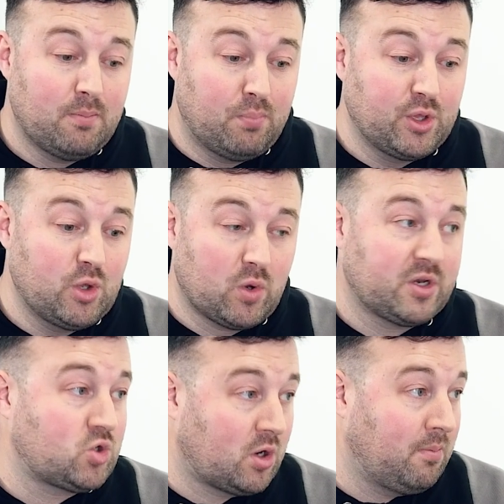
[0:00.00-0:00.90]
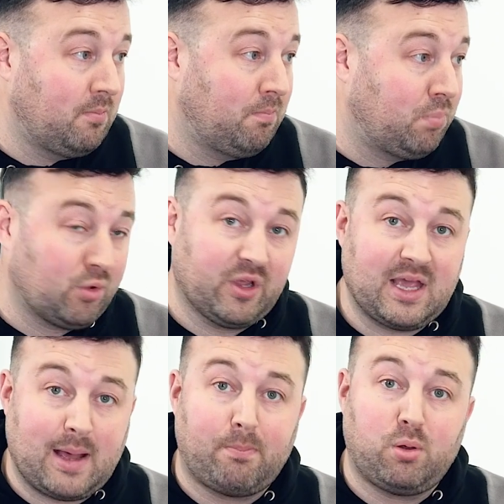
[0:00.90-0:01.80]
but you want to try and plug a
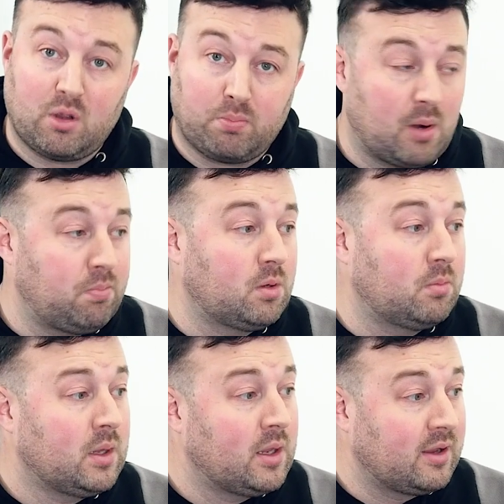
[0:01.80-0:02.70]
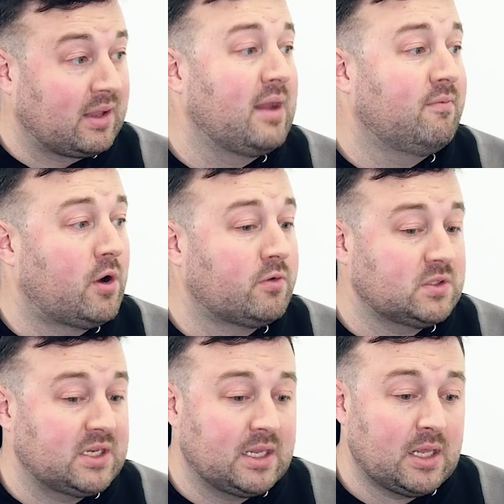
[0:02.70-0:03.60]
gap, plug a problem, and get involved
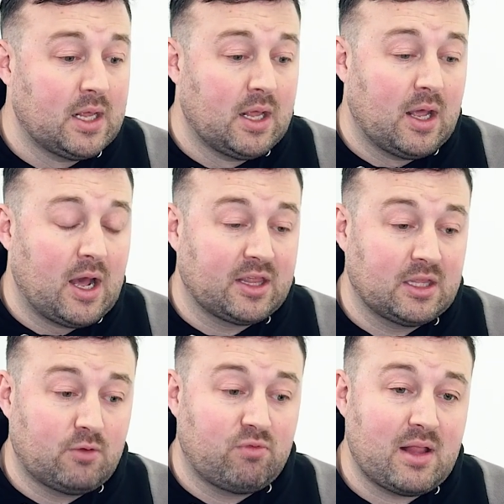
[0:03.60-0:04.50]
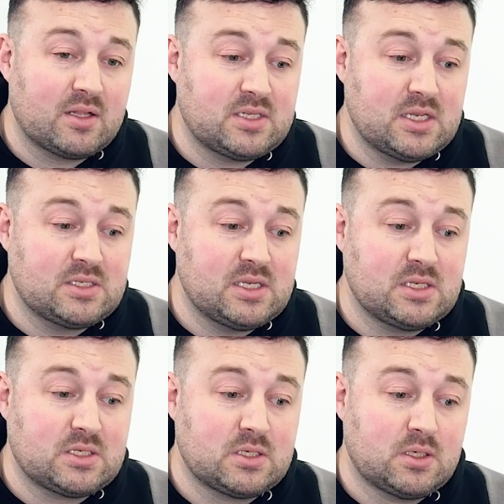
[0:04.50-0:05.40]
in it. I think the reality
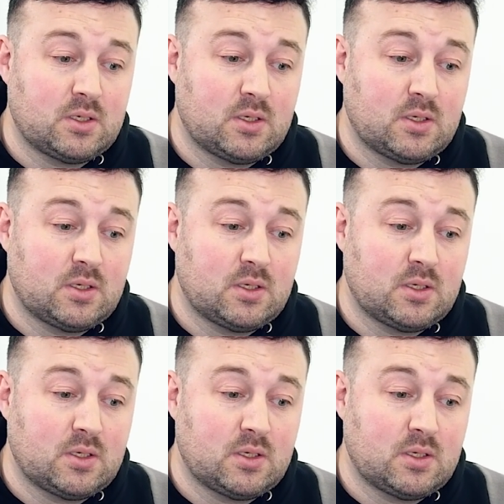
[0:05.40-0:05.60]
is